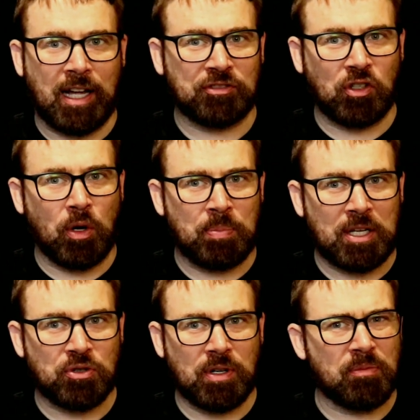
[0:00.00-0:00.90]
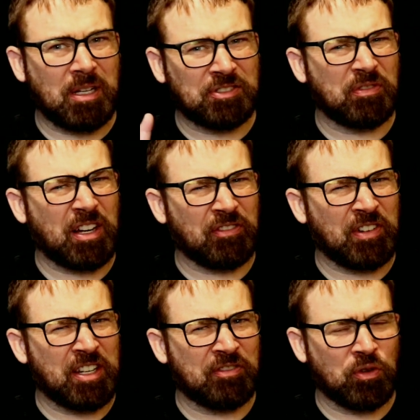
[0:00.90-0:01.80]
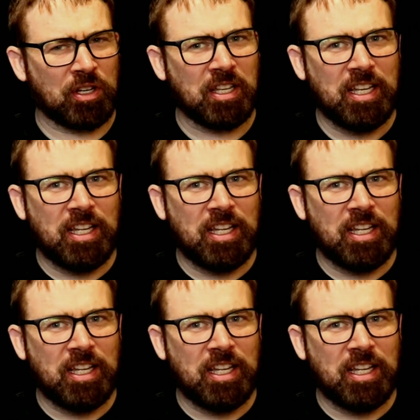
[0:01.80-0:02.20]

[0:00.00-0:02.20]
I saw a picture of him. I'll see if I can find it for you,